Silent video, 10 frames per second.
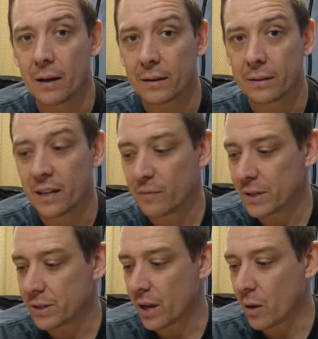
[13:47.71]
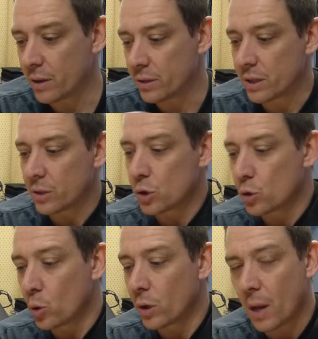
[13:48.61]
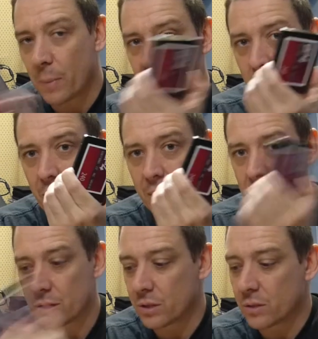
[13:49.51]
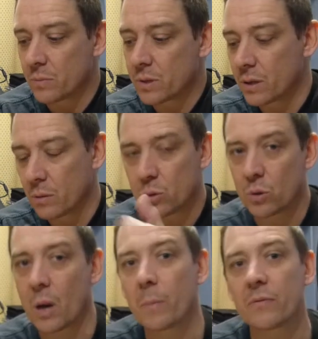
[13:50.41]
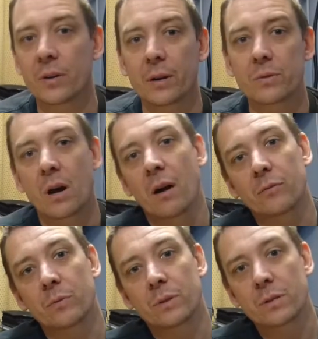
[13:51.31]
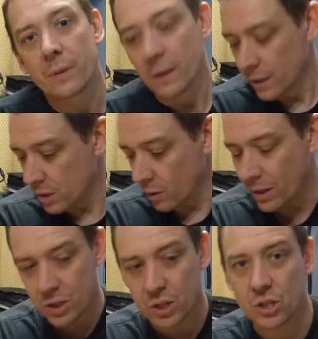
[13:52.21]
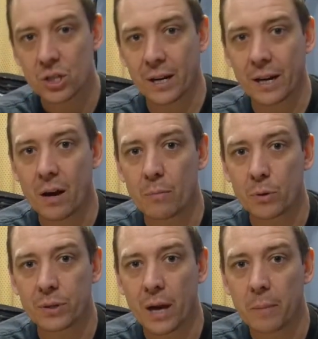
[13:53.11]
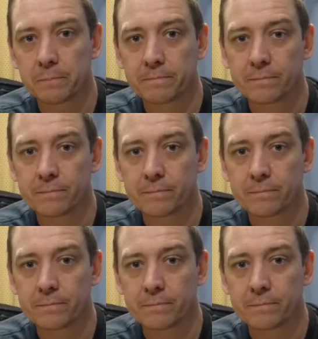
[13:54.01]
and leave me to go and install a couple of operating systems and we'll do a couple of videos afterwards. So let's just check it out booting up.